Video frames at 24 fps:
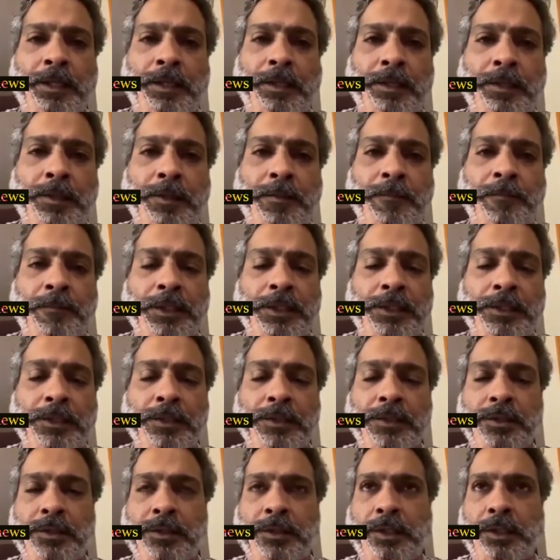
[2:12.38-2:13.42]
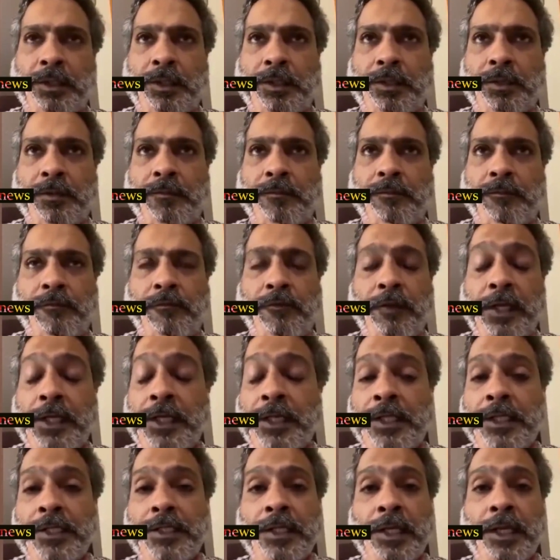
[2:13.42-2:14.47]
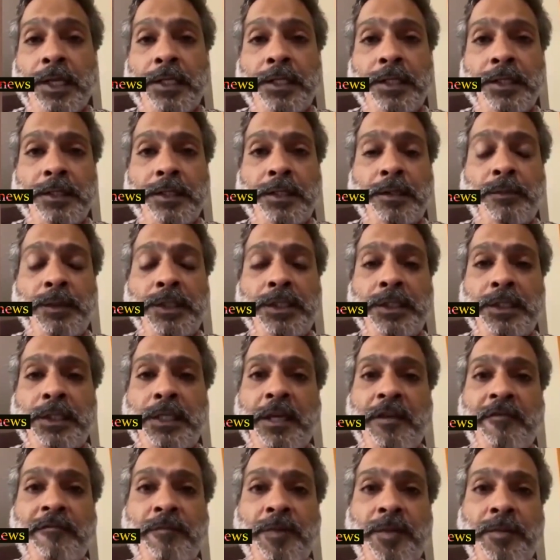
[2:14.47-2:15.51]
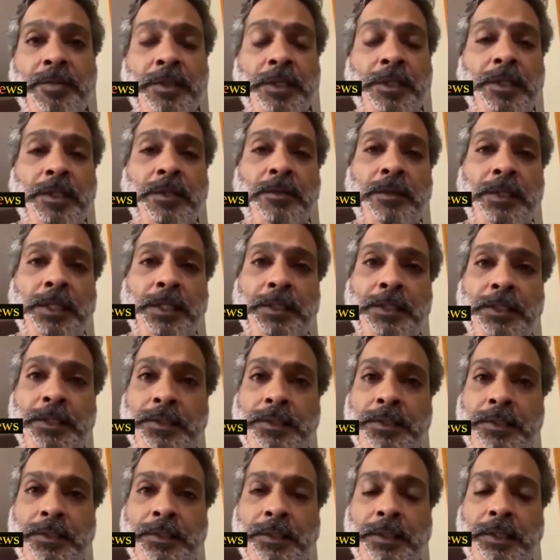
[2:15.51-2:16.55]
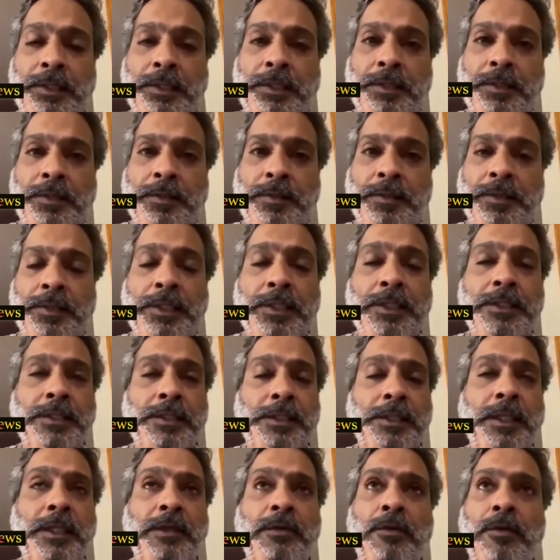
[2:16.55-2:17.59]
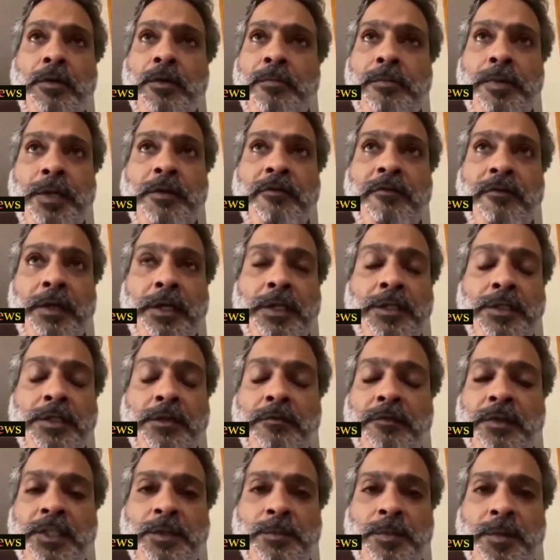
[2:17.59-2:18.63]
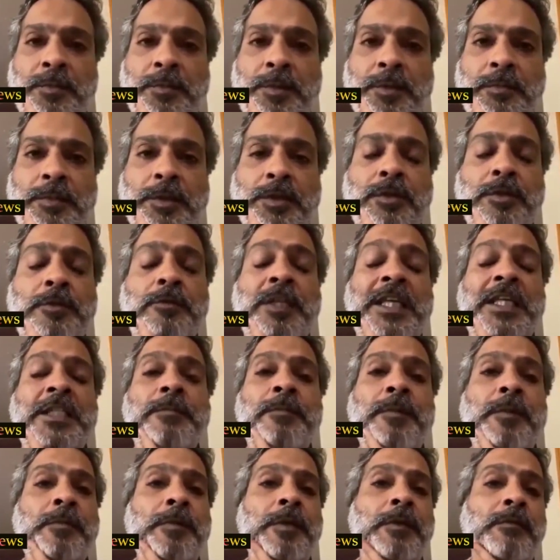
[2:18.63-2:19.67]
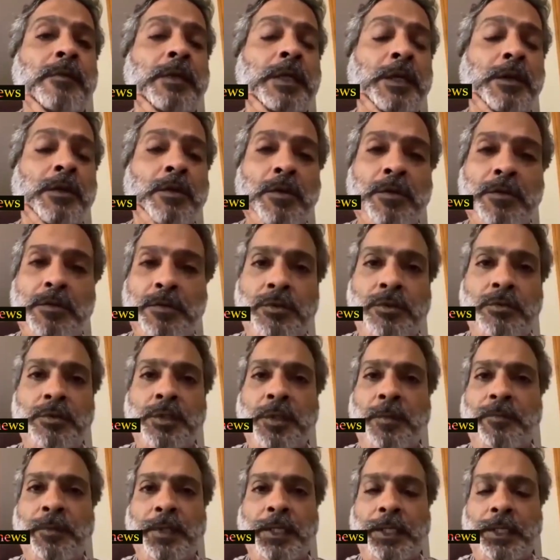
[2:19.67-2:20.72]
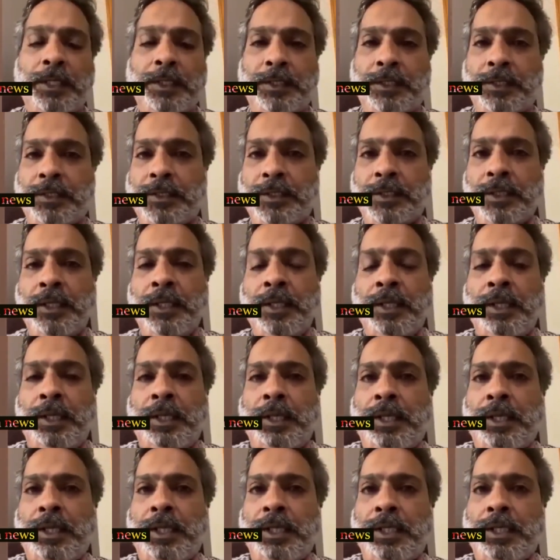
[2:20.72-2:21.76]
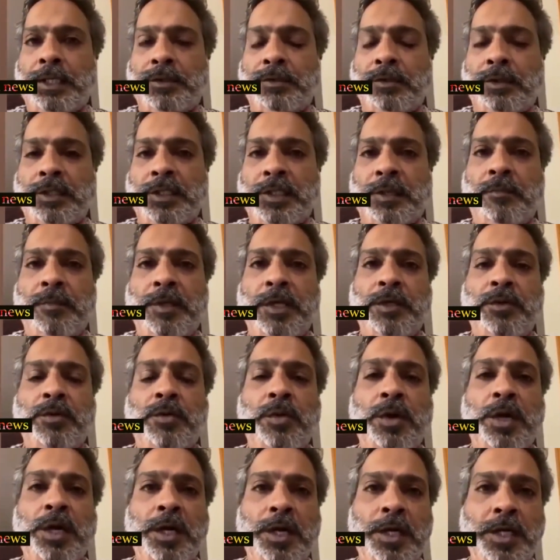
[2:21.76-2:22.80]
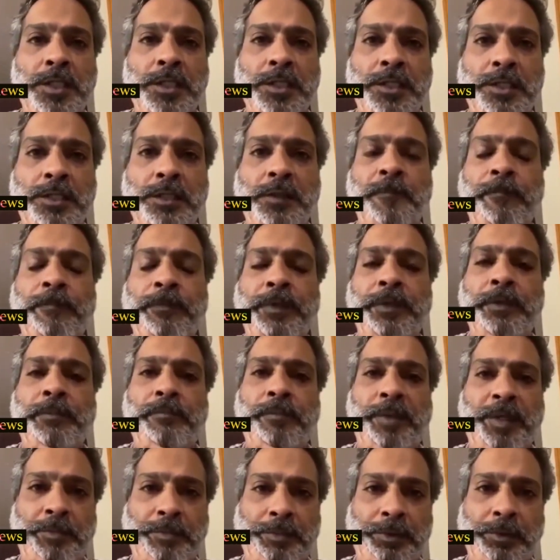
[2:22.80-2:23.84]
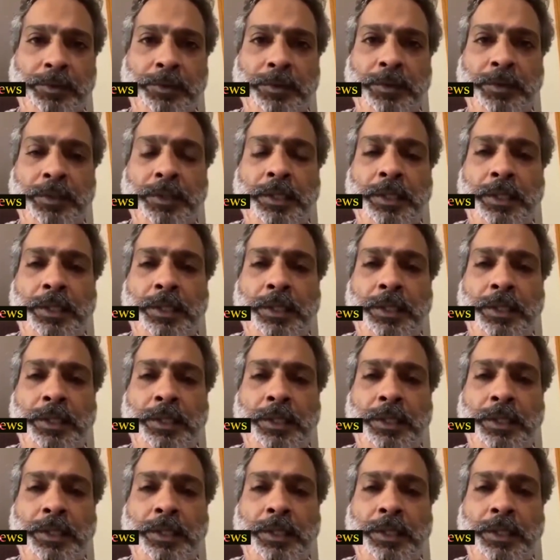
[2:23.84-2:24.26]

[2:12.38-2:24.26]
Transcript: um, it is uh, very disheartening that we still have people around like this. Uh, these cannot be fans of SPB because SPB will not do something like this. He is not somebody who hurts people.